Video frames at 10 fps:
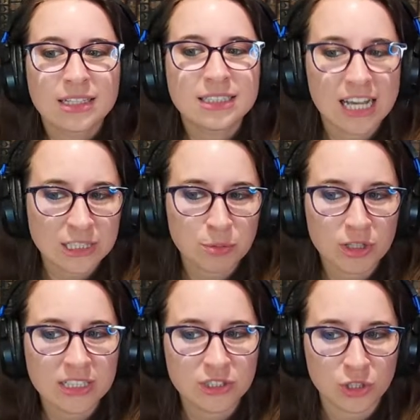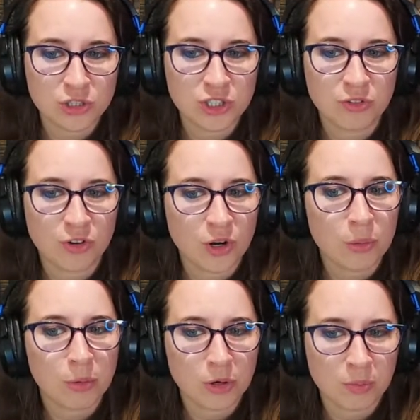Desperately searching for her
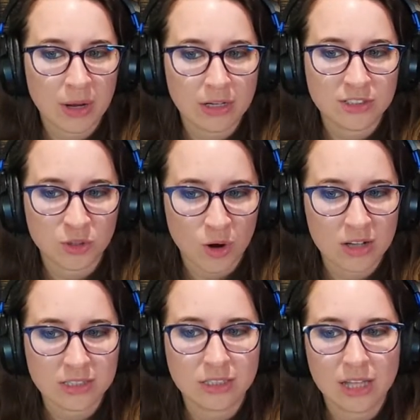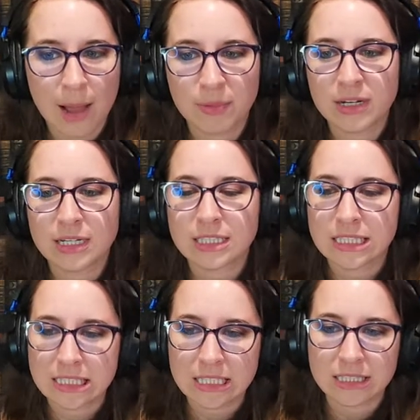birth parents across dilapidated
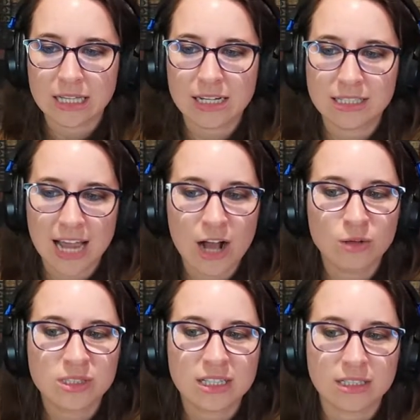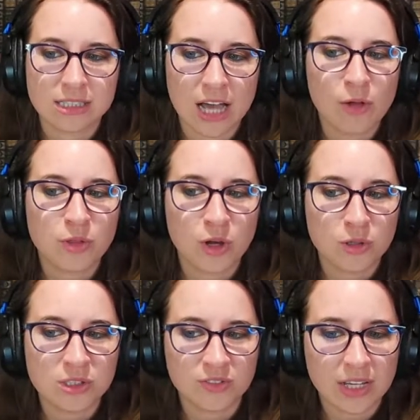seaside towns in the south
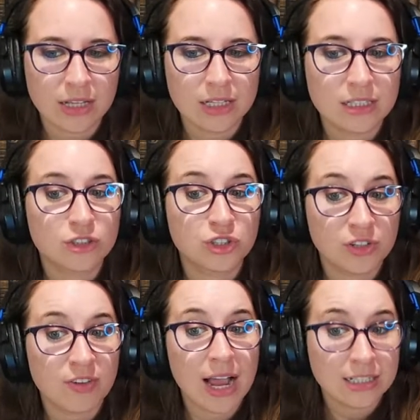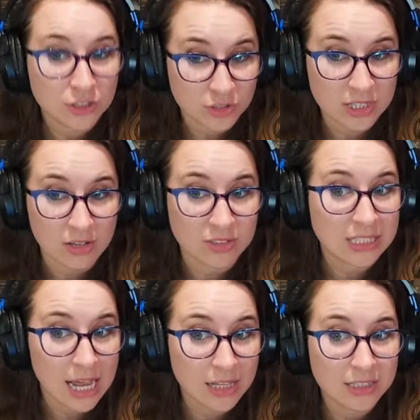coast of England, she finds herself
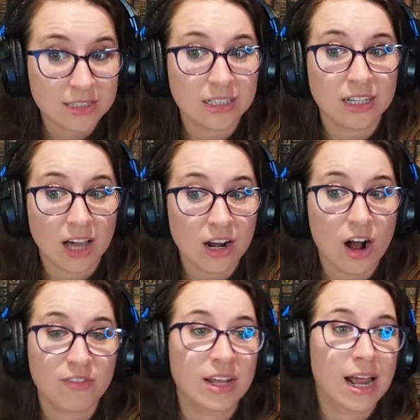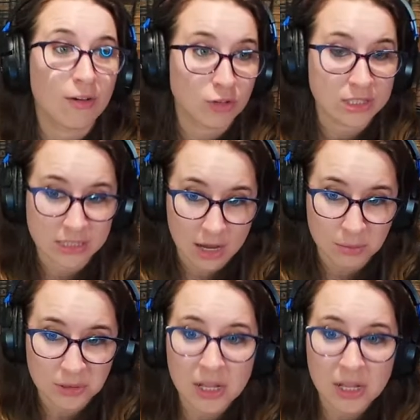silenced and cut off at every step.